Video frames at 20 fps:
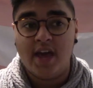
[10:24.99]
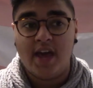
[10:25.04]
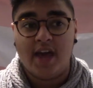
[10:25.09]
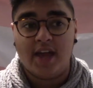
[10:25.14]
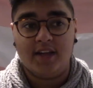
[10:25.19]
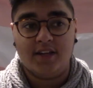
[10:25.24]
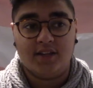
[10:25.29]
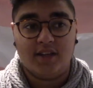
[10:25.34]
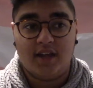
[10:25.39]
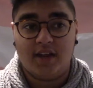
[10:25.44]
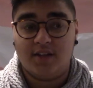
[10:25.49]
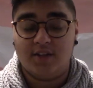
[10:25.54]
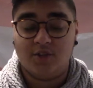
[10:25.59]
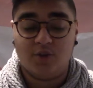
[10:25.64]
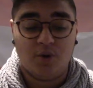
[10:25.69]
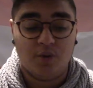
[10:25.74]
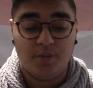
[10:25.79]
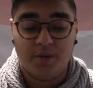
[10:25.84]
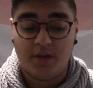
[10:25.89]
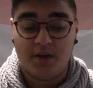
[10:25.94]
And he
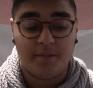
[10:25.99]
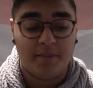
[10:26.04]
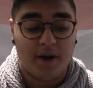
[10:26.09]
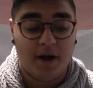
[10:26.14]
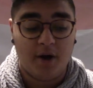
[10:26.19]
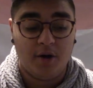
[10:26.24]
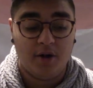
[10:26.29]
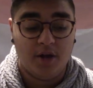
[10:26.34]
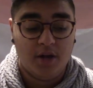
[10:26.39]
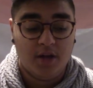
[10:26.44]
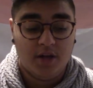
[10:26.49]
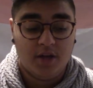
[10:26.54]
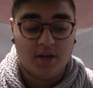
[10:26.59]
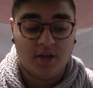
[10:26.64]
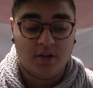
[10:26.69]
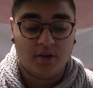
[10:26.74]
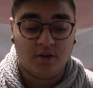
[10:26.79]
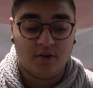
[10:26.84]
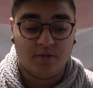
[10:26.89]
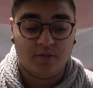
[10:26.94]
told me about,
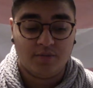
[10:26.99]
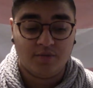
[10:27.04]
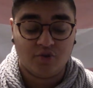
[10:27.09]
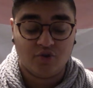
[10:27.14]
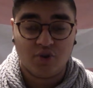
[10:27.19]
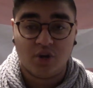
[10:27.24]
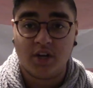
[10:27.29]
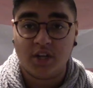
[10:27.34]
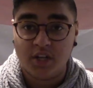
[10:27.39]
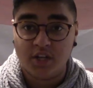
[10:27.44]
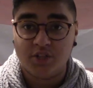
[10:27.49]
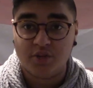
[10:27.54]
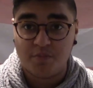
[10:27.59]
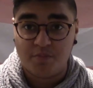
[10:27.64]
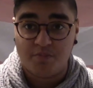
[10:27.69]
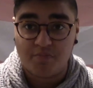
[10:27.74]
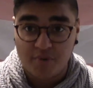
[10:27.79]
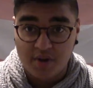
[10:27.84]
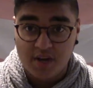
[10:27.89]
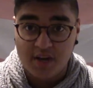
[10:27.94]
you know, struggling to
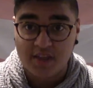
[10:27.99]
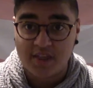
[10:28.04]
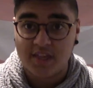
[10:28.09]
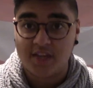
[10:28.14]
breathe.